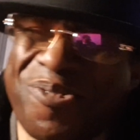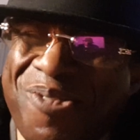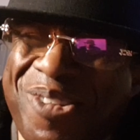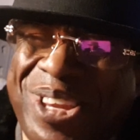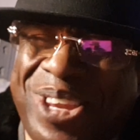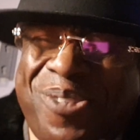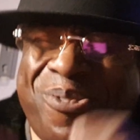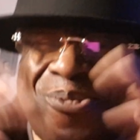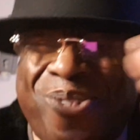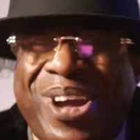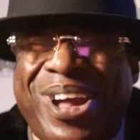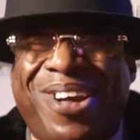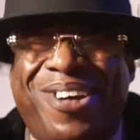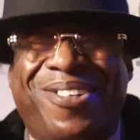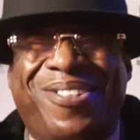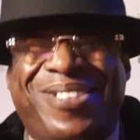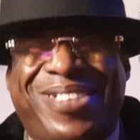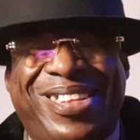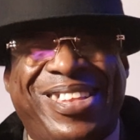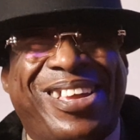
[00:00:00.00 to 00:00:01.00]
really
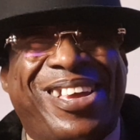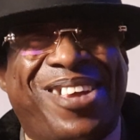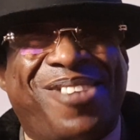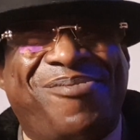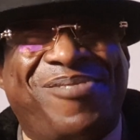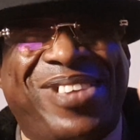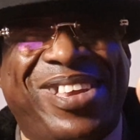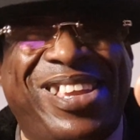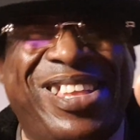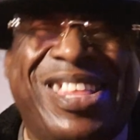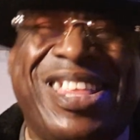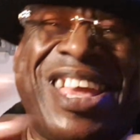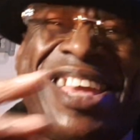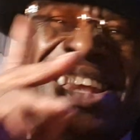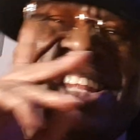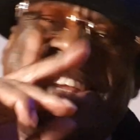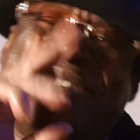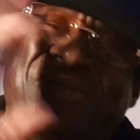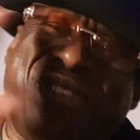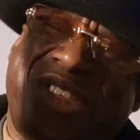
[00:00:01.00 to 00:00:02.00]
well, you know what I mean? Like
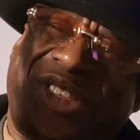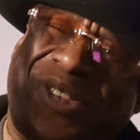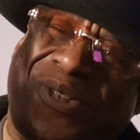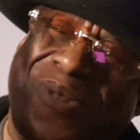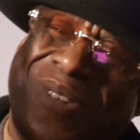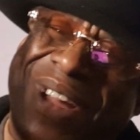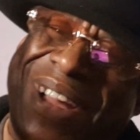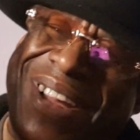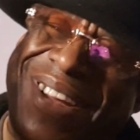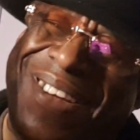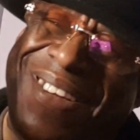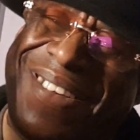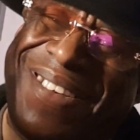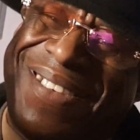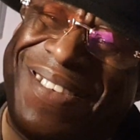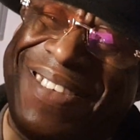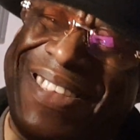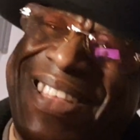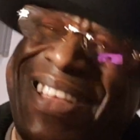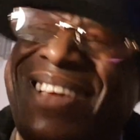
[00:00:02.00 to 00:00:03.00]
you live in swirl,
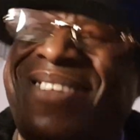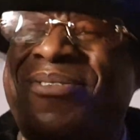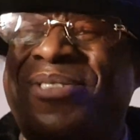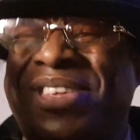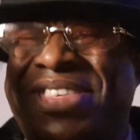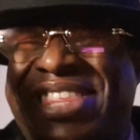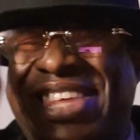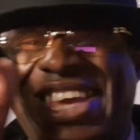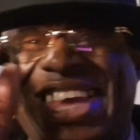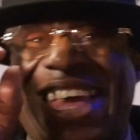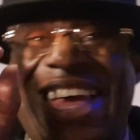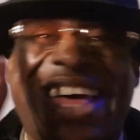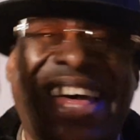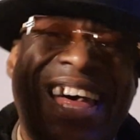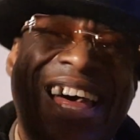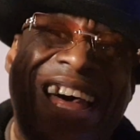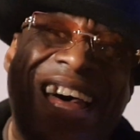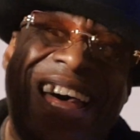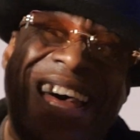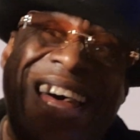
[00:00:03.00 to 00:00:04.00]
you know, let's go,
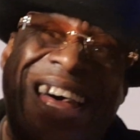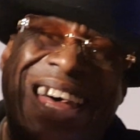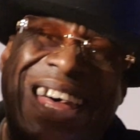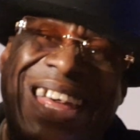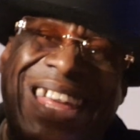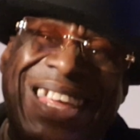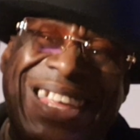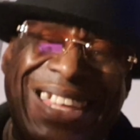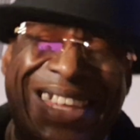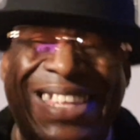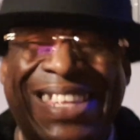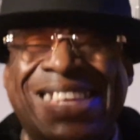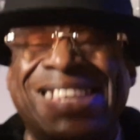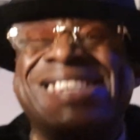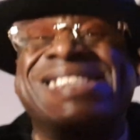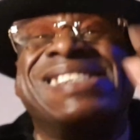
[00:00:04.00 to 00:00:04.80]
ha ha.